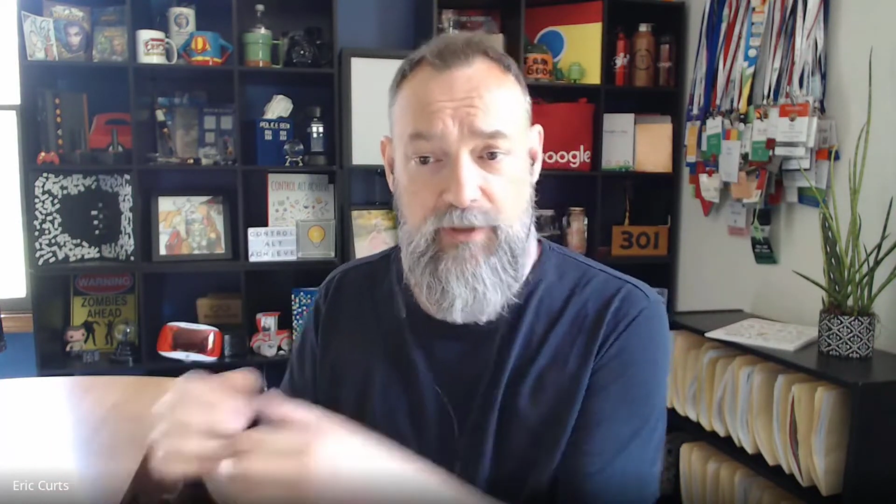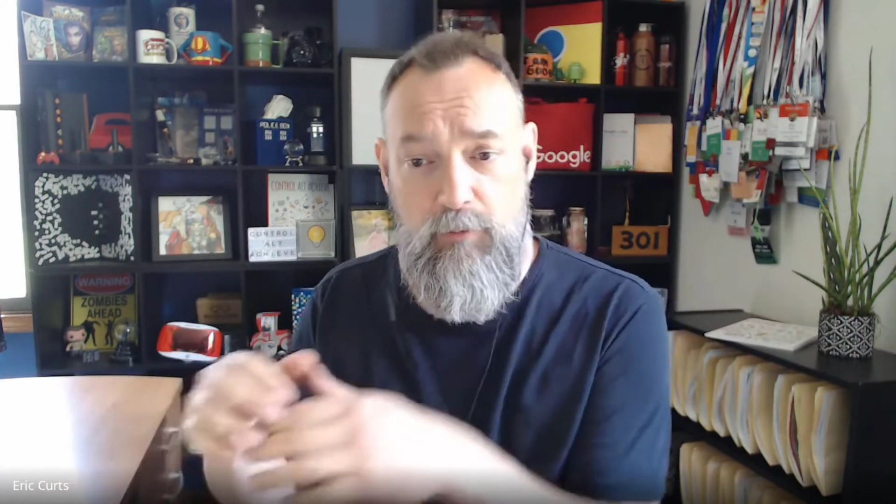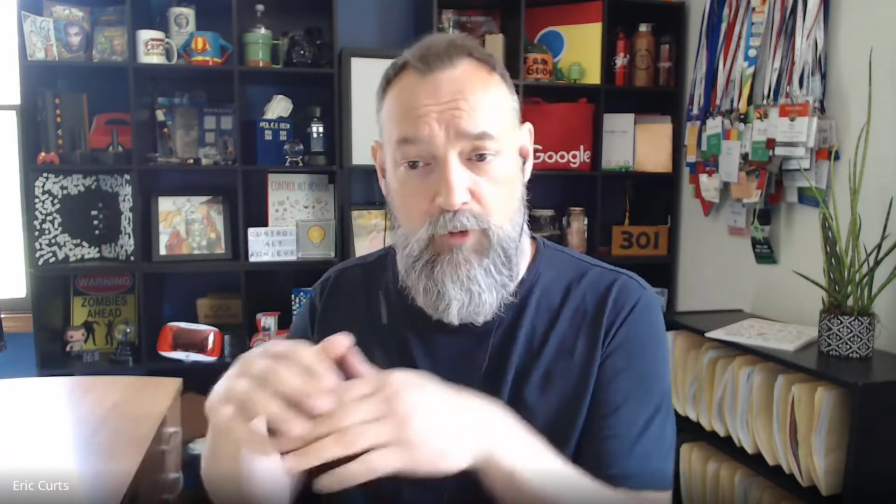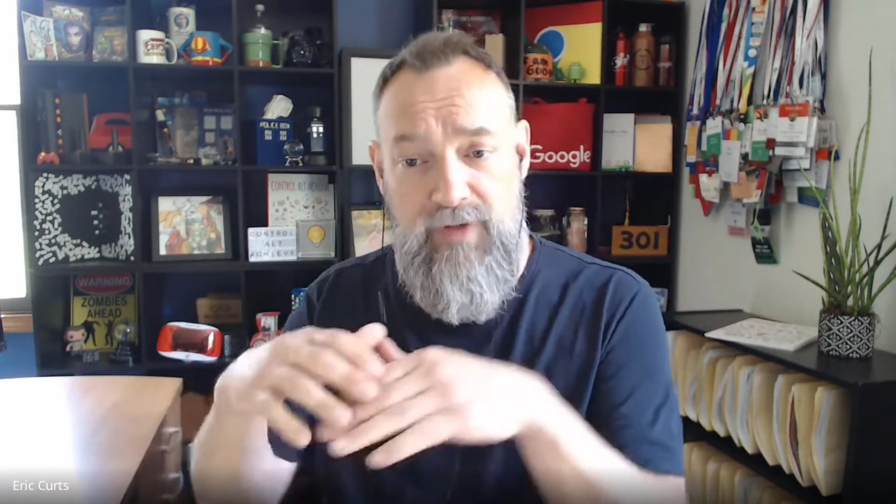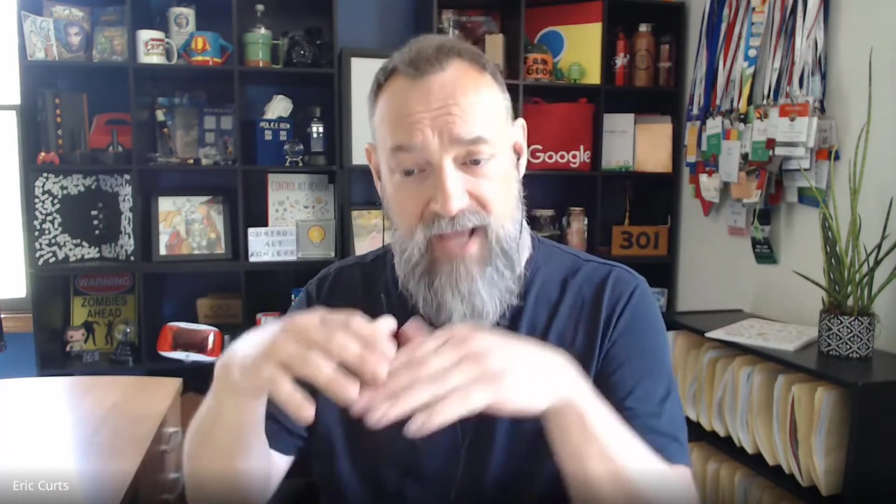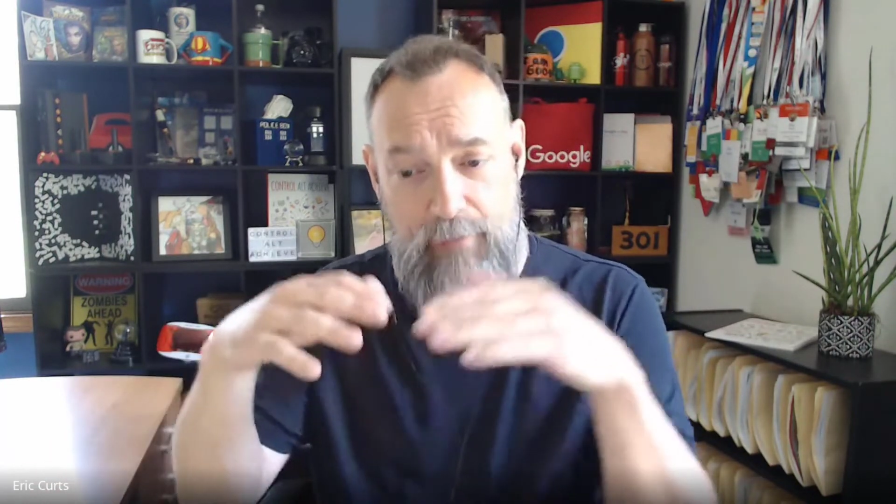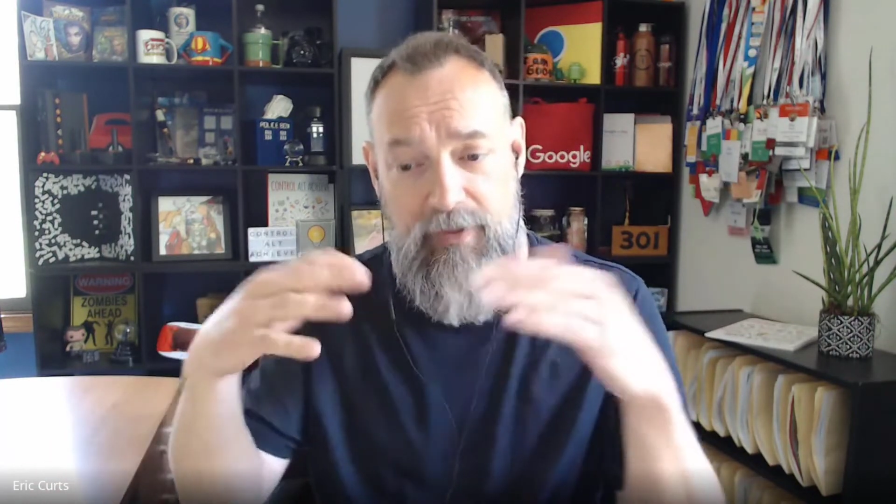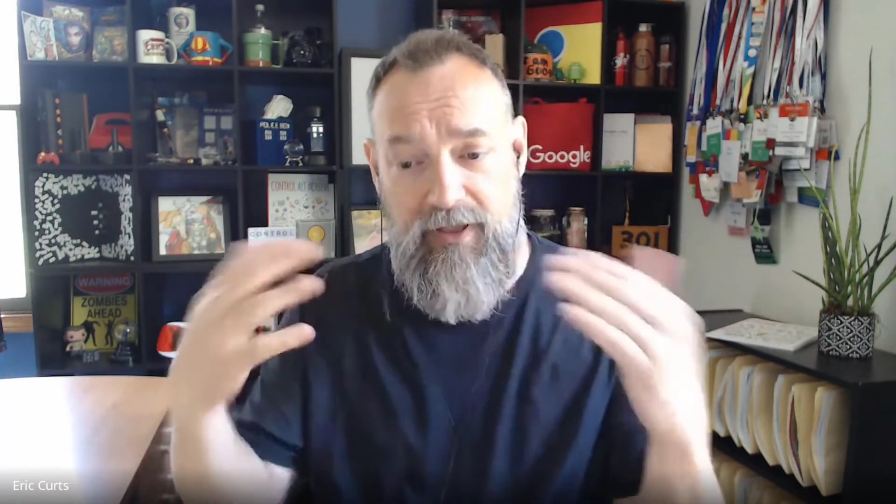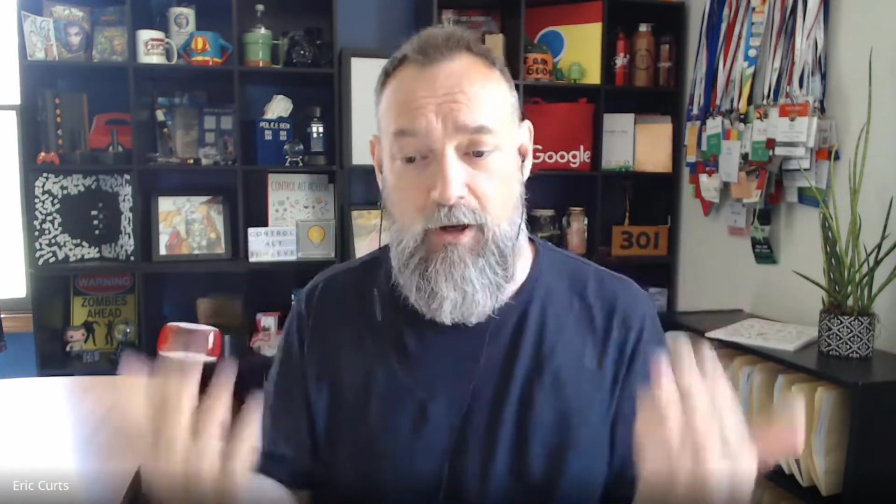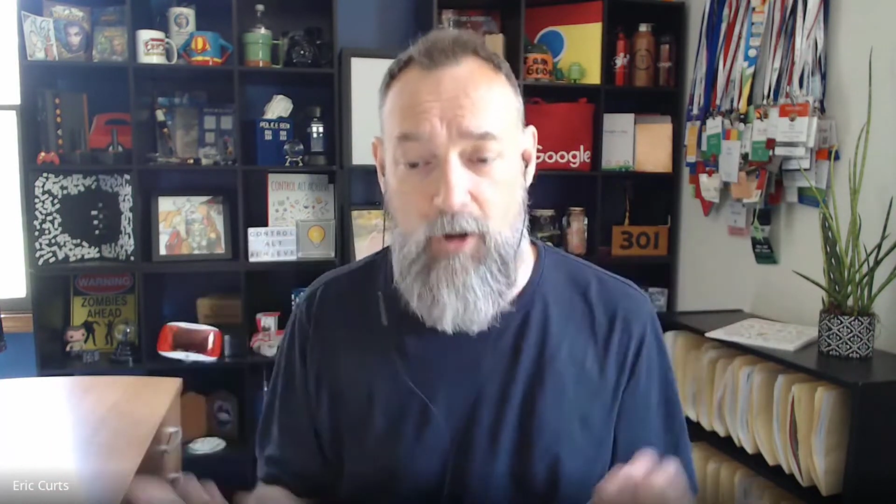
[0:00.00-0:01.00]
It will be
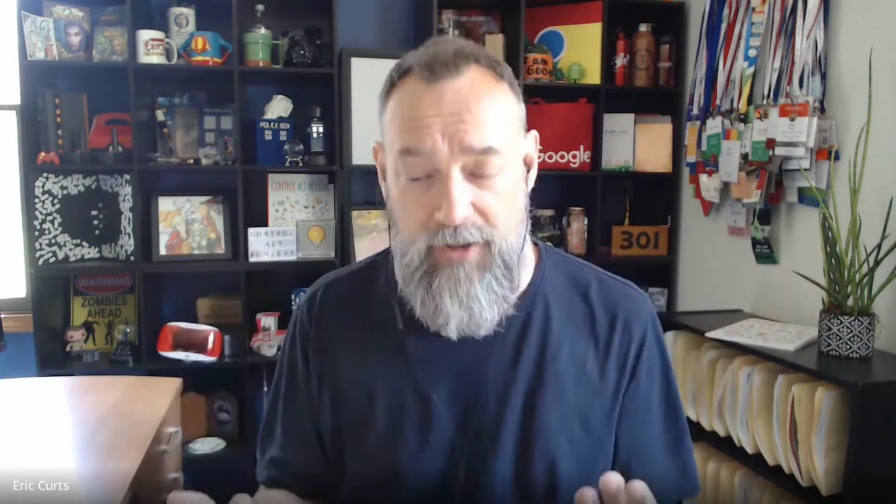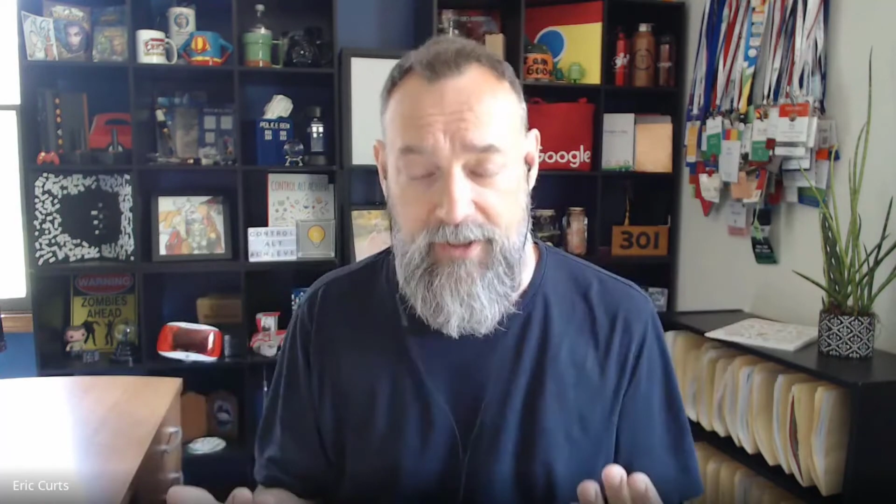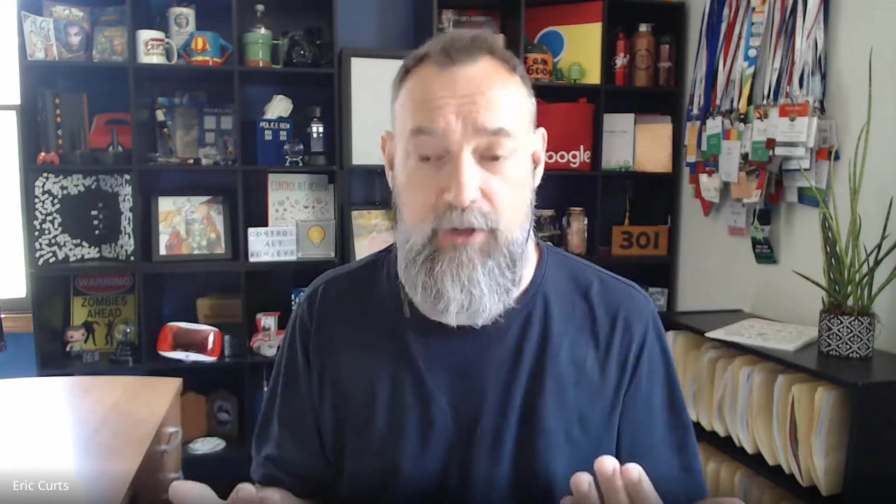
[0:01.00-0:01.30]
happening on a